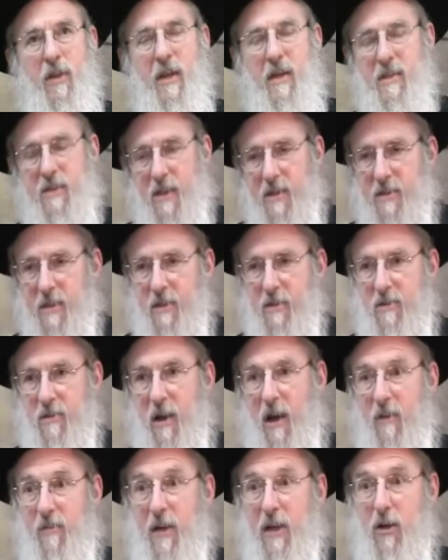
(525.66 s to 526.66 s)
the
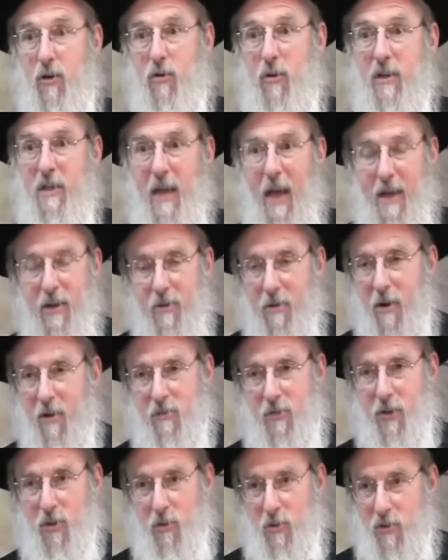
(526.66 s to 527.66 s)
existence of a creator
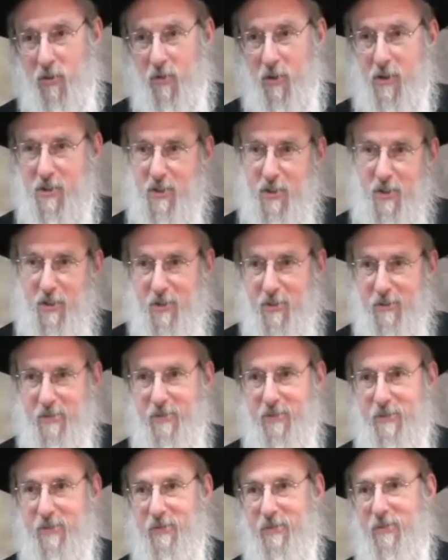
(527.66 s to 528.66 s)
of the universe
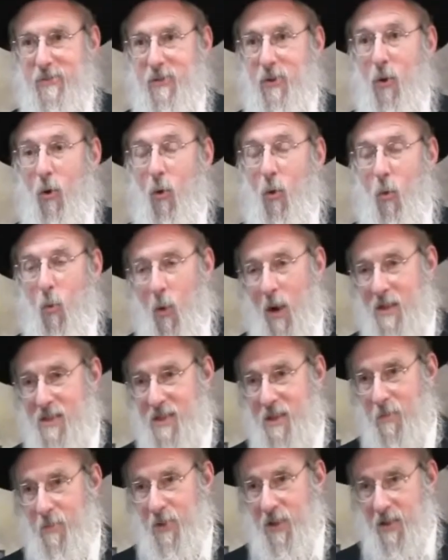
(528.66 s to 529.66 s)
who
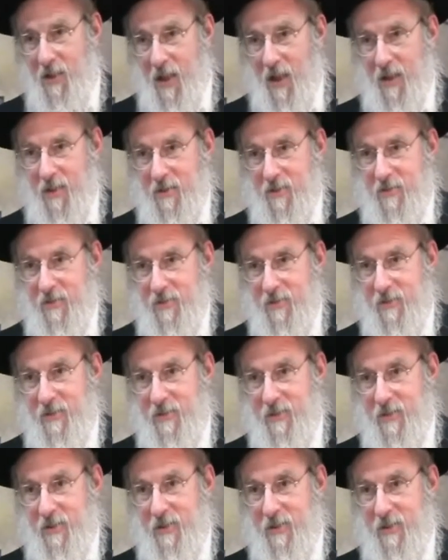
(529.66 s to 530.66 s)
wants something done
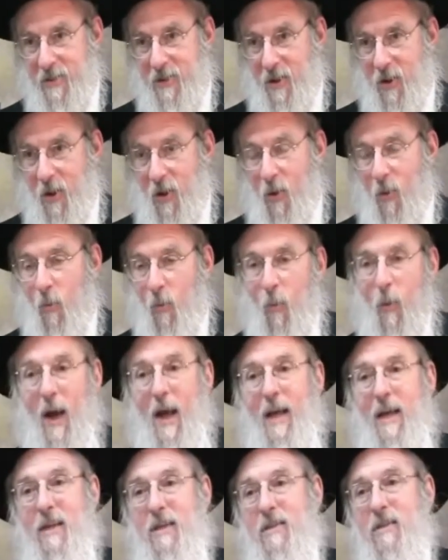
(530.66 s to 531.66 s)

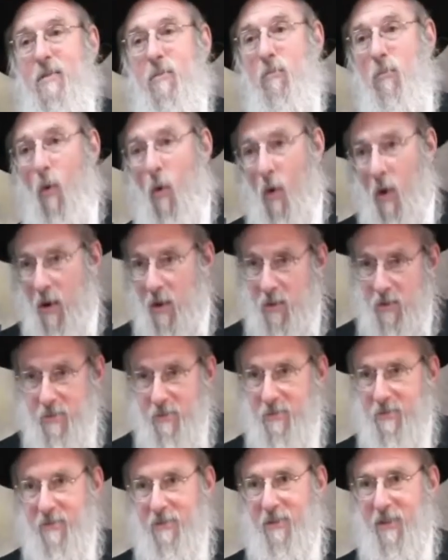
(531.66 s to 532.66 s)
weighs more
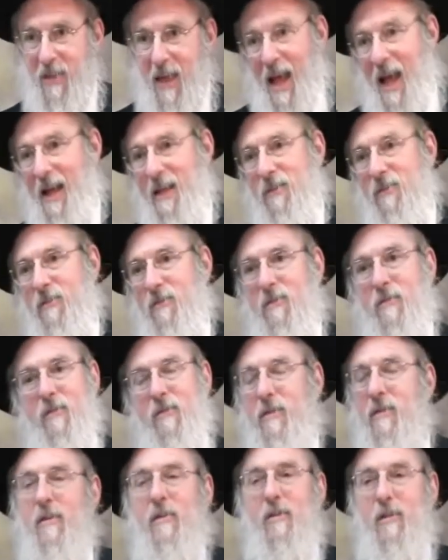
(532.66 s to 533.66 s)
than
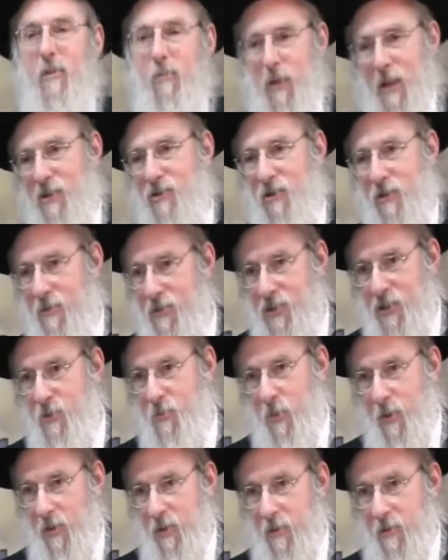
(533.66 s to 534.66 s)
the pleasure of a
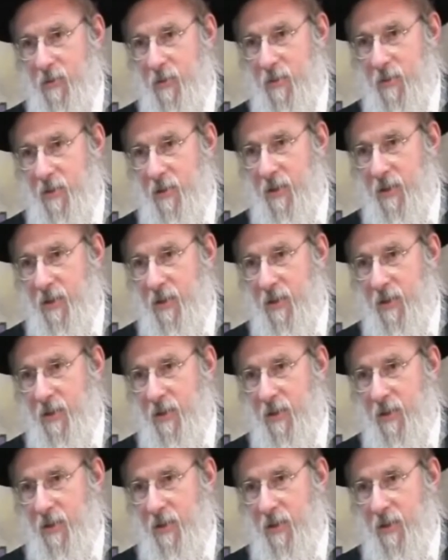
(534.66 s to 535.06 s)
cheeseburger.